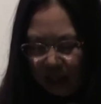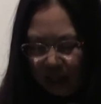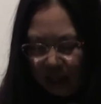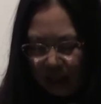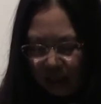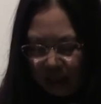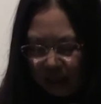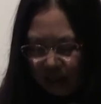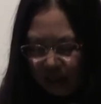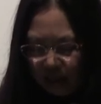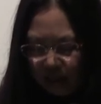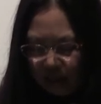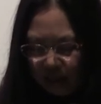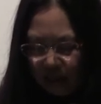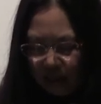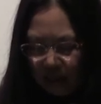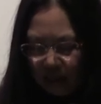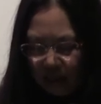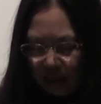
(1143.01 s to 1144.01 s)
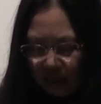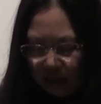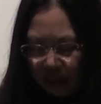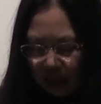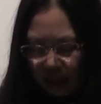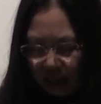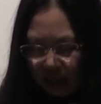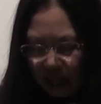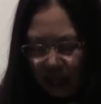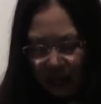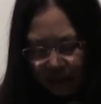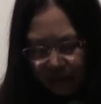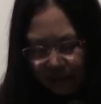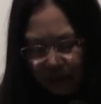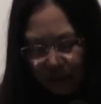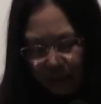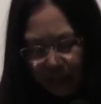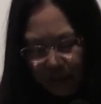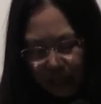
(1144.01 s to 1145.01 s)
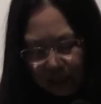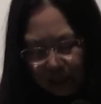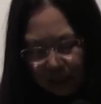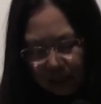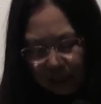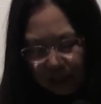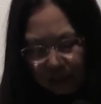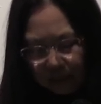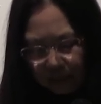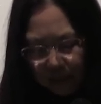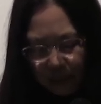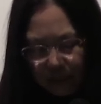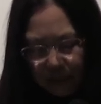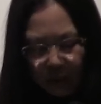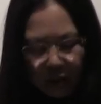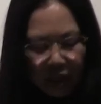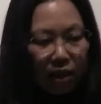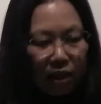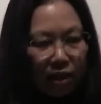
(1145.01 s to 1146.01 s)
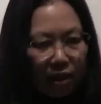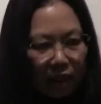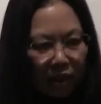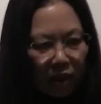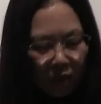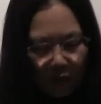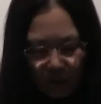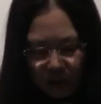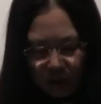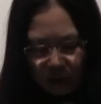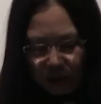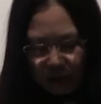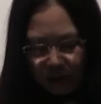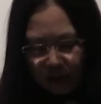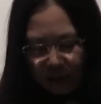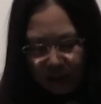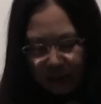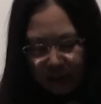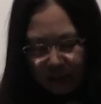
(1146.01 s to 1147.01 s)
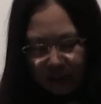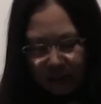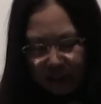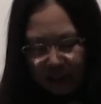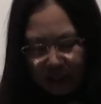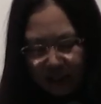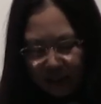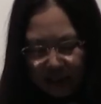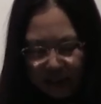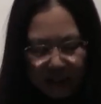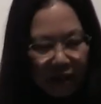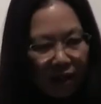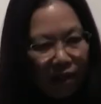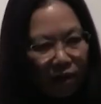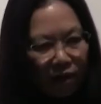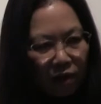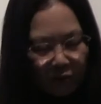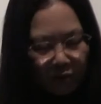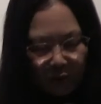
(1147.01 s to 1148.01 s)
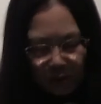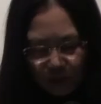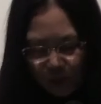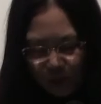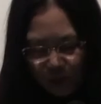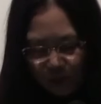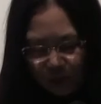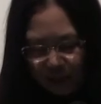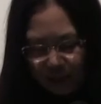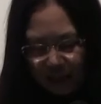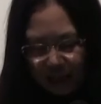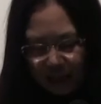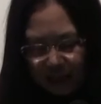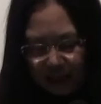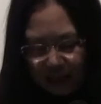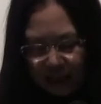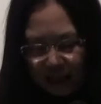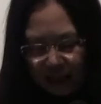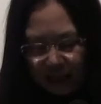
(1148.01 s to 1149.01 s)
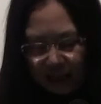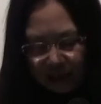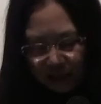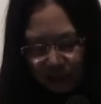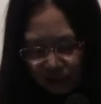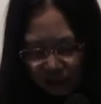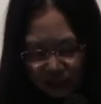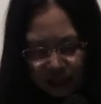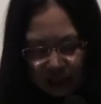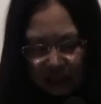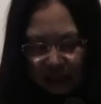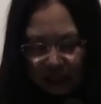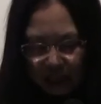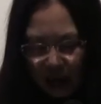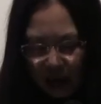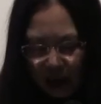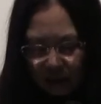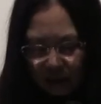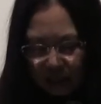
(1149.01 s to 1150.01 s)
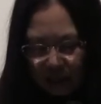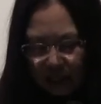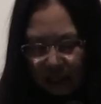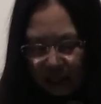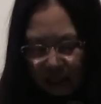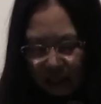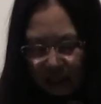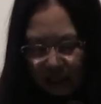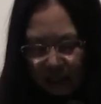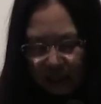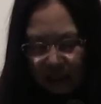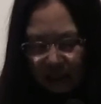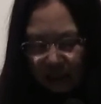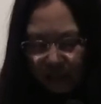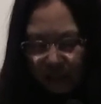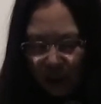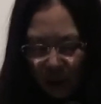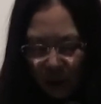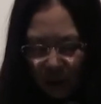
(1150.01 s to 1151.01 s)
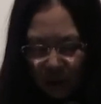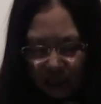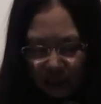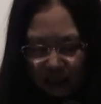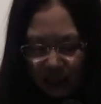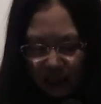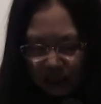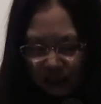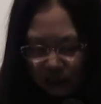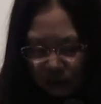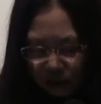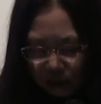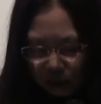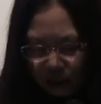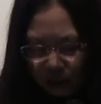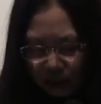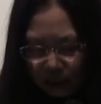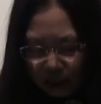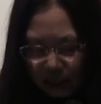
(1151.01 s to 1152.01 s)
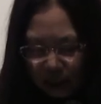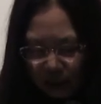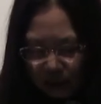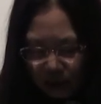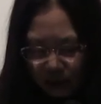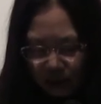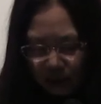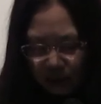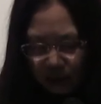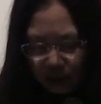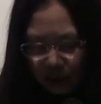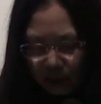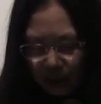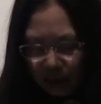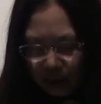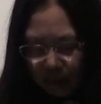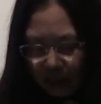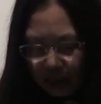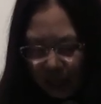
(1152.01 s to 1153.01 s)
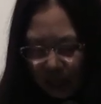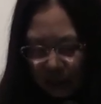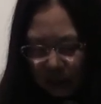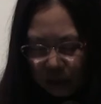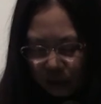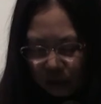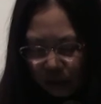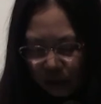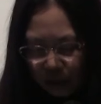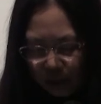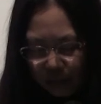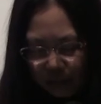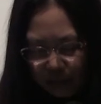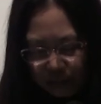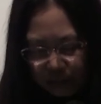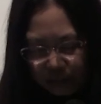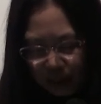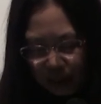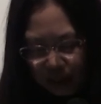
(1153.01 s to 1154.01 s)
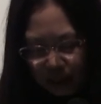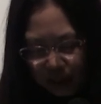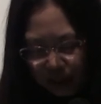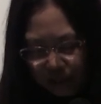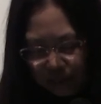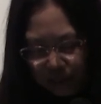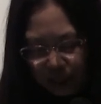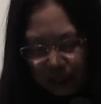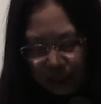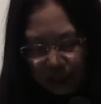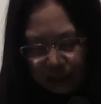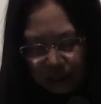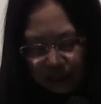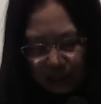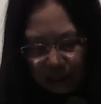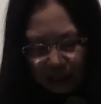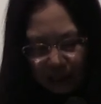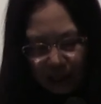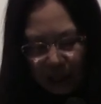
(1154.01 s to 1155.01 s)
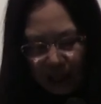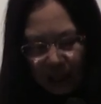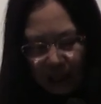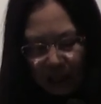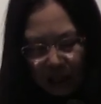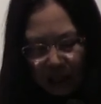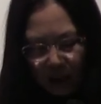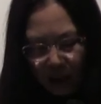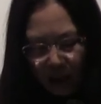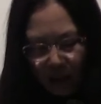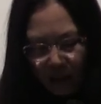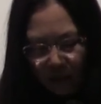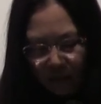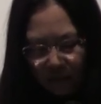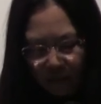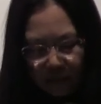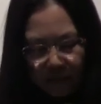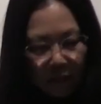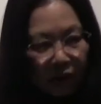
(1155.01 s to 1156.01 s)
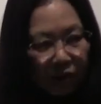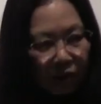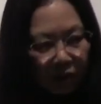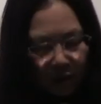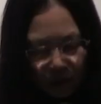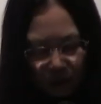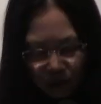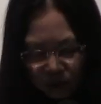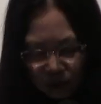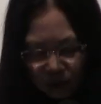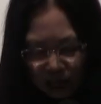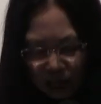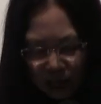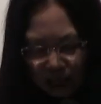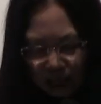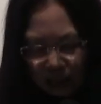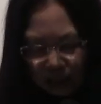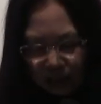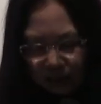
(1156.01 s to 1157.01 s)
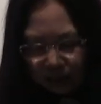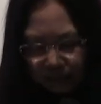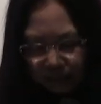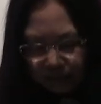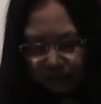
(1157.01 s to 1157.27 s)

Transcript: than that they have the best memories in the world. Close quote. So this is how Senegalese poet and storyteller Birago Diop begins the tale of Mother Crocodile.